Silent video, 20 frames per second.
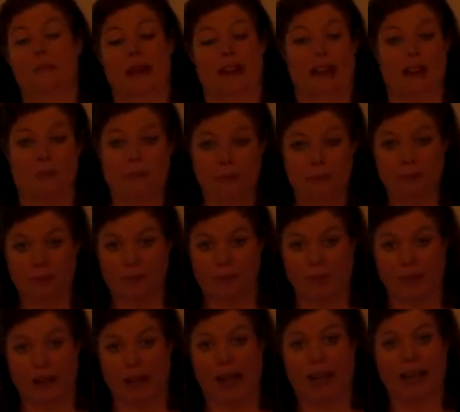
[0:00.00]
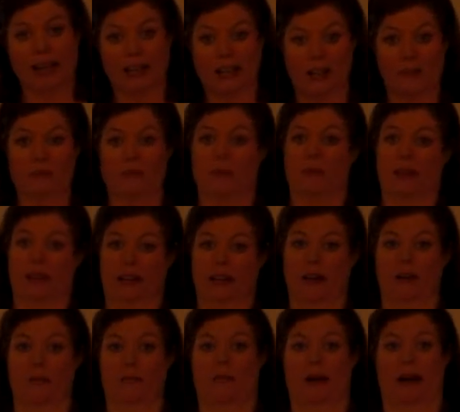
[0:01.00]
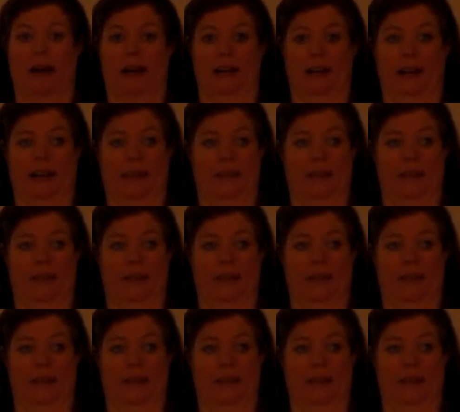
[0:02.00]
Ma'am, I come to pick up my